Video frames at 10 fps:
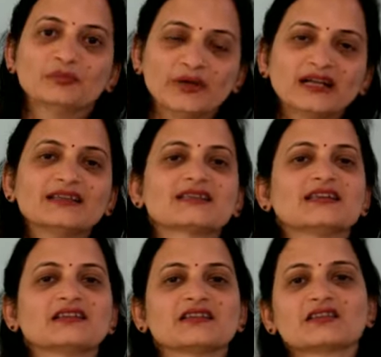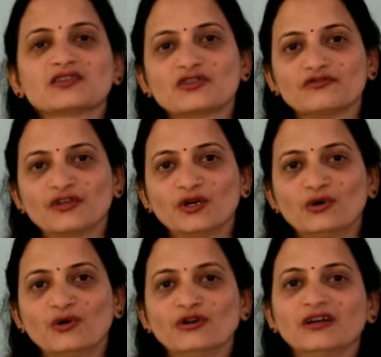Build the sentences of your
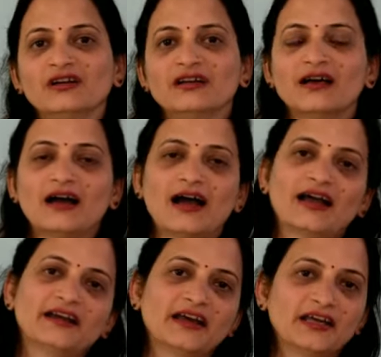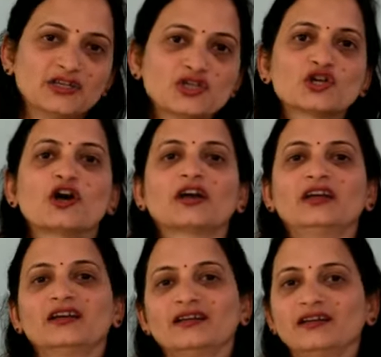own and enjoy
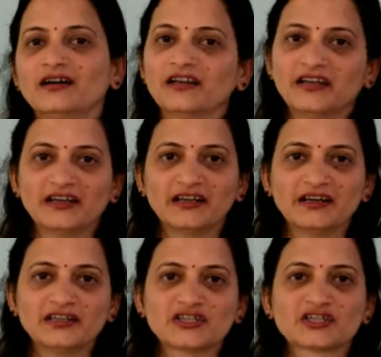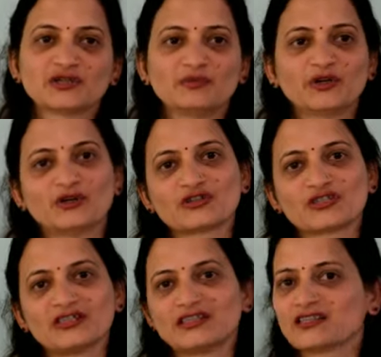learning English because
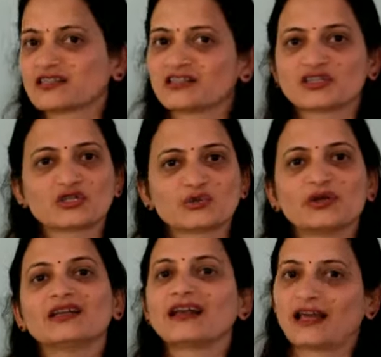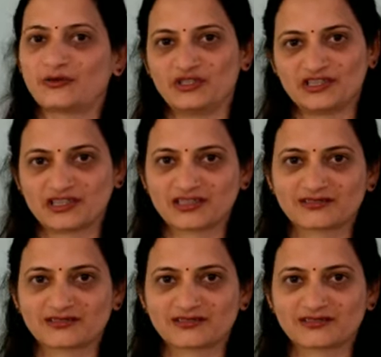it is such a sweet language.